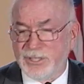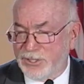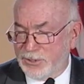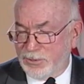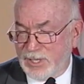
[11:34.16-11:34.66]

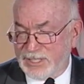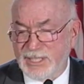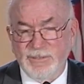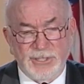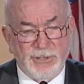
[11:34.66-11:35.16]
to
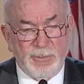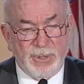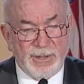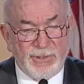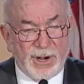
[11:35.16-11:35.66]
Stevens Creek
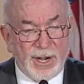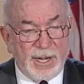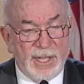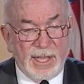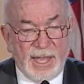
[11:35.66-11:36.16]
Boulevard.
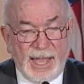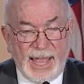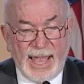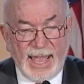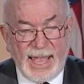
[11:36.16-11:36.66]

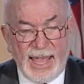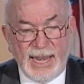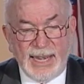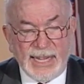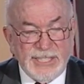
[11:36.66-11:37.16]

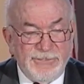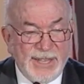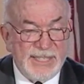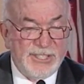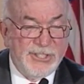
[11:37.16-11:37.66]
And that's
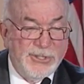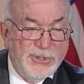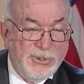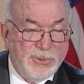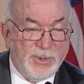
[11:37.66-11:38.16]
phase
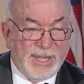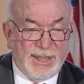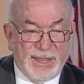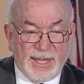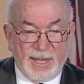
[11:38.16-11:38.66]
2
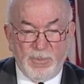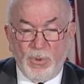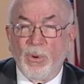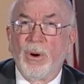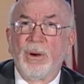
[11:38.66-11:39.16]
with
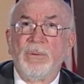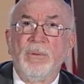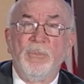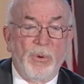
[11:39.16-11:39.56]
more